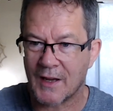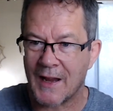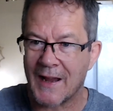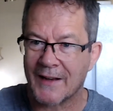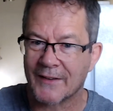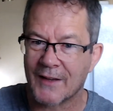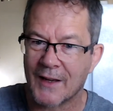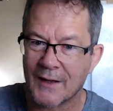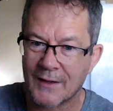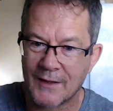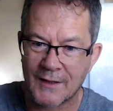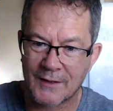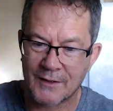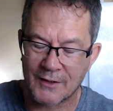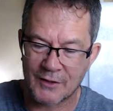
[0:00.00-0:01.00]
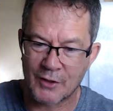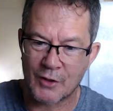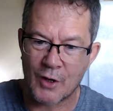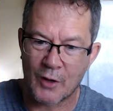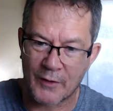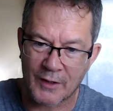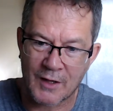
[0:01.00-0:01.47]
and you're
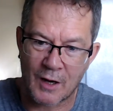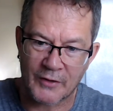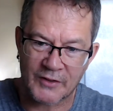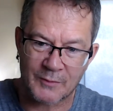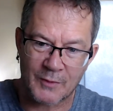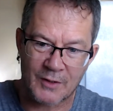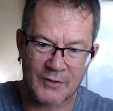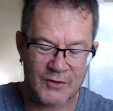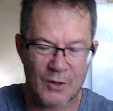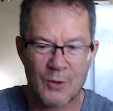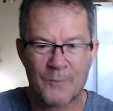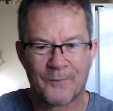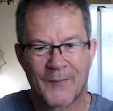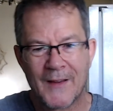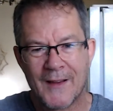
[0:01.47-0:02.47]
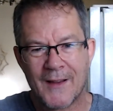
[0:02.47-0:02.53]
not their customer. So